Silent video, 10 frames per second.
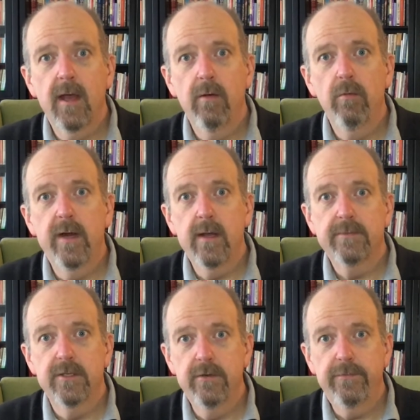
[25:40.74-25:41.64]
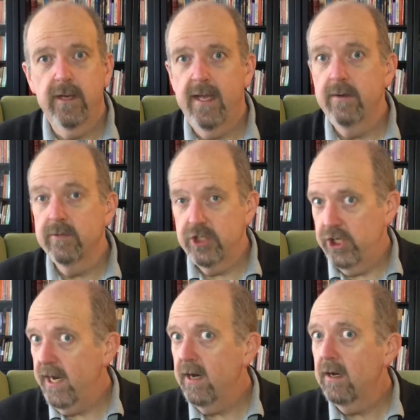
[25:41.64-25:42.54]
went up to Newfoundland and was
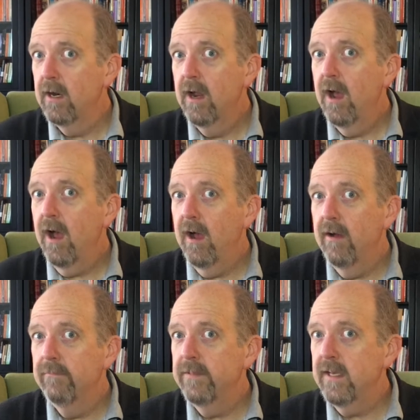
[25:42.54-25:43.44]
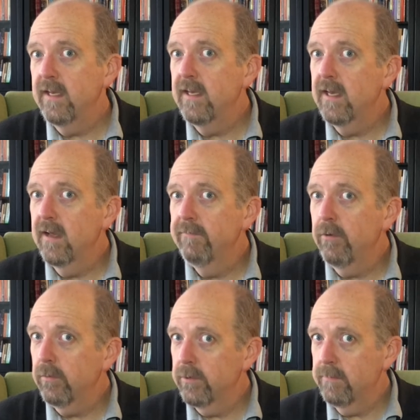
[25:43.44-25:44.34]
chair of the
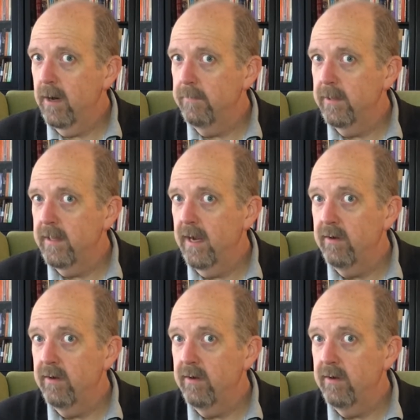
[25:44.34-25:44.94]
folklore department there,